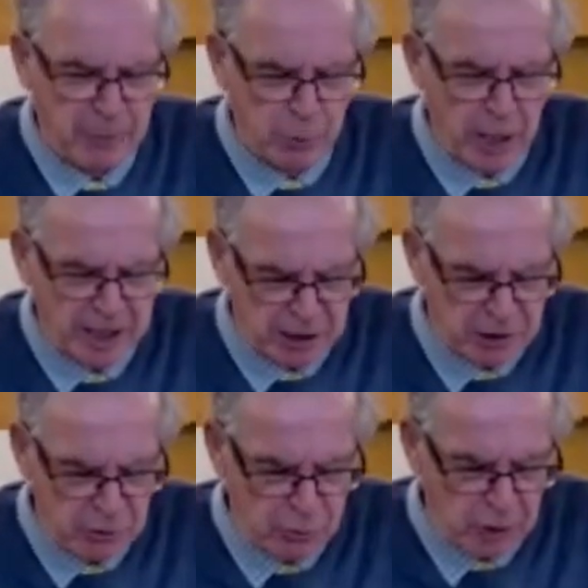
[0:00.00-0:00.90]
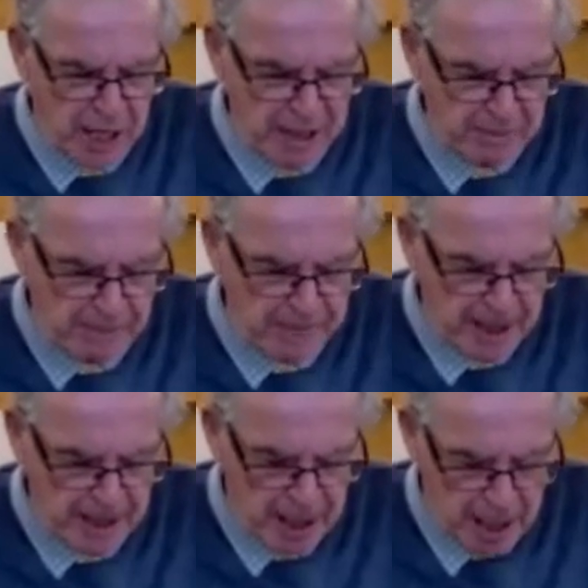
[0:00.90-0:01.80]
We ask it in your name.
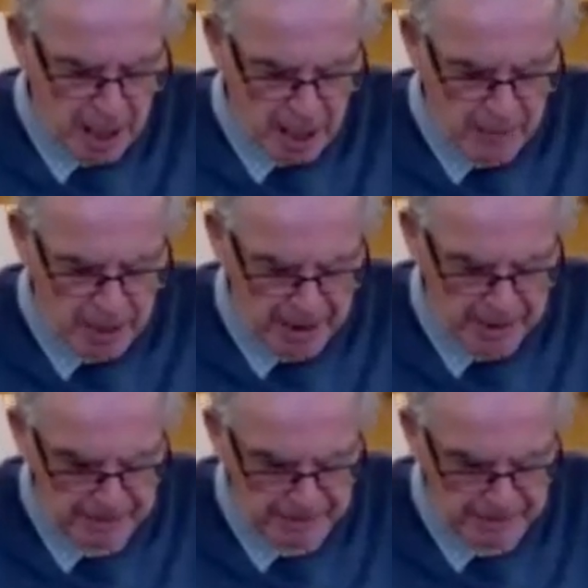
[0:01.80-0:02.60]
Amen.